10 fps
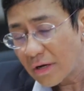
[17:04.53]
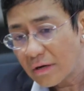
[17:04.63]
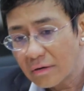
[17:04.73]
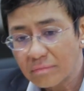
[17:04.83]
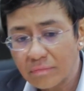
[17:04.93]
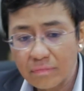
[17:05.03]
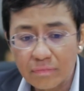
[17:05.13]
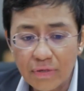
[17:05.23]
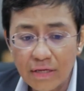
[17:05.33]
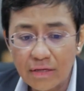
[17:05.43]
Um,
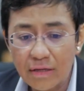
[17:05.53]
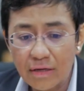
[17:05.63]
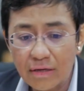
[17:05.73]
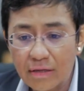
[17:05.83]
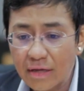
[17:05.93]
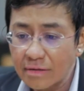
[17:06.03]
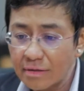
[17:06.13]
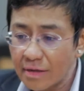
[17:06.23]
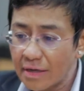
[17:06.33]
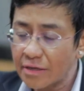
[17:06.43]
and, and that
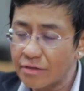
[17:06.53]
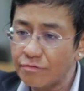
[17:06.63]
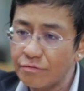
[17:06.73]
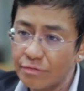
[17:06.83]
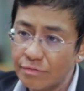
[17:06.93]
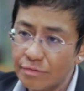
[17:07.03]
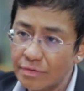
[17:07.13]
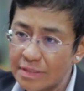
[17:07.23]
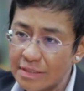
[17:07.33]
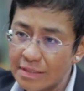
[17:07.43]
kind of,
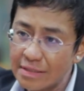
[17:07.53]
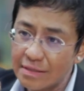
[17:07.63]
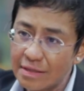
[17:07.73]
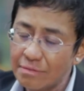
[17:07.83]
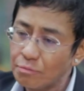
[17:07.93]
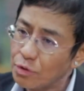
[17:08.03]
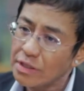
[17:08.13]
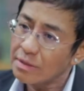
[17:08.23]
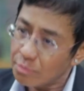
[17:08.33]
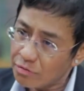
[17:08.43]

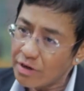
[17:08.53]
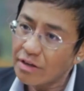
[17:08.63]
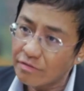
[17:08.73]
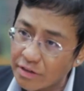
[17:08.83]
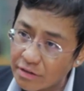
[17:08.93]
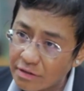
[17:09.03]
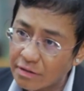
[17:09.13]
will it be relevant?